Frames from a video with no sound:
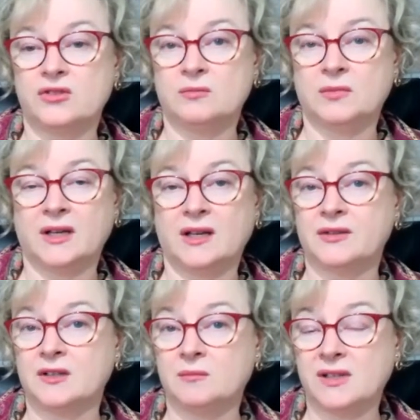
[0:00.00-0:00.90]
you might have
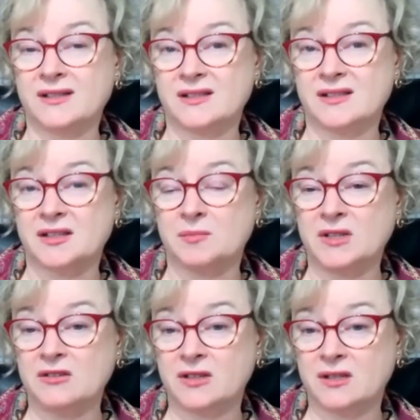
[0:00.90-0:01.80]
an unpleasant
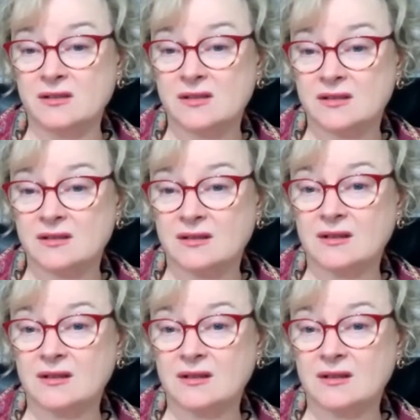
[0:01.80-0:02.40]
experience.